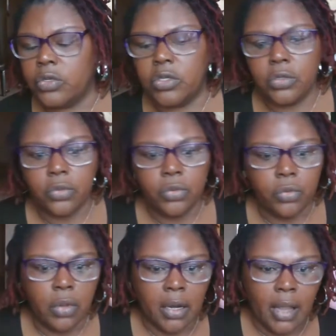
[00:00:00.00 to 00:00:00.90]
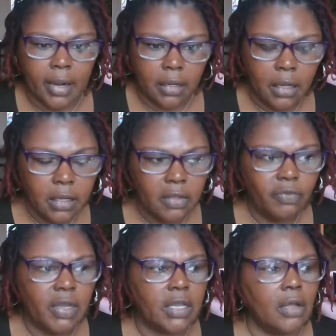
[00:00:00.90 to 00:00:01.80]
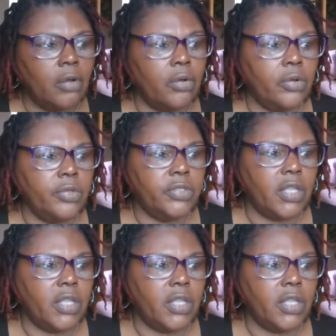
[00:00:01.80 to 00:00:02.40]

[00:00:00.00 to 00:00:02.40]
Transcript: do a lot of cooking videos.